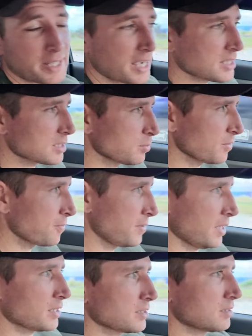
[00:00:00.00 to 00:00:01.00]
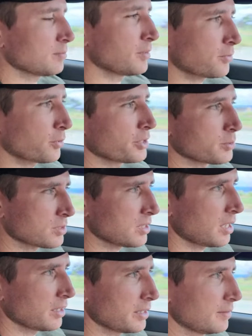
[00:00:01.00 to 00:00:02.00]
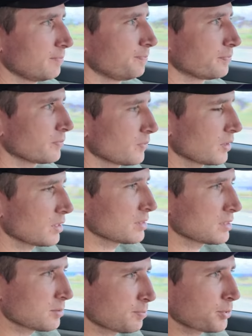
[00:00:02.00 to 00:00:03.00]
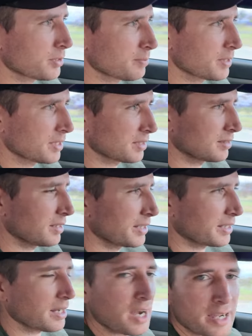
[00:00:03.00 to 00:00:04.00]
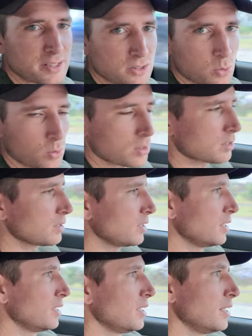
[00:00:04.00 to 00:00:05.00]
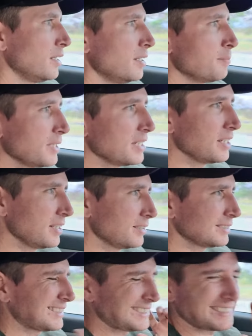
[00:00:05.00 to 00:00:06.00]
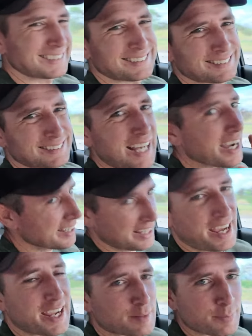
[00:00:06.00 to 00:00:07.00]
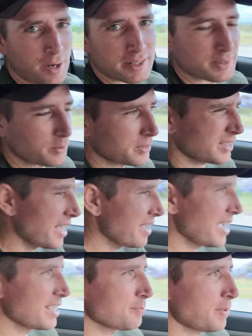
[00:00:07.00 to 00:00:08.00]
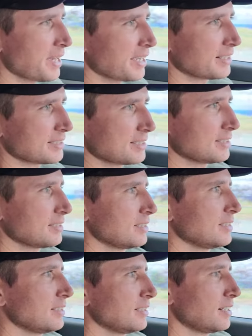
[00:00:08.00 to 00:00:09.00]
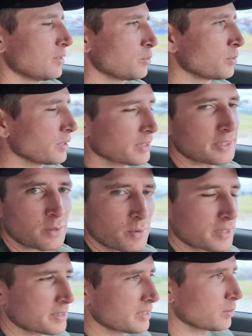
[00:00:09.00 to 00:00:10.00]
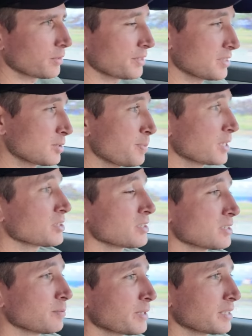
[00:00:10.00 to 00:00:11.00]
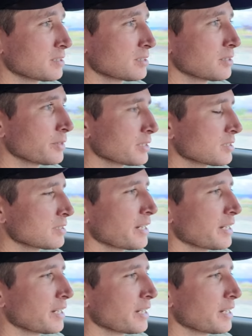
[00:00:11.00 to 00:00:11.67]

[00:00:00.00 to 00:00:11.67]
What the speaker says: has to be fixed before you sell it, because that's a pretty big like eyesore. B, I hate bodywork, I hate paint. I really don't want to deal with it, especially something as serious as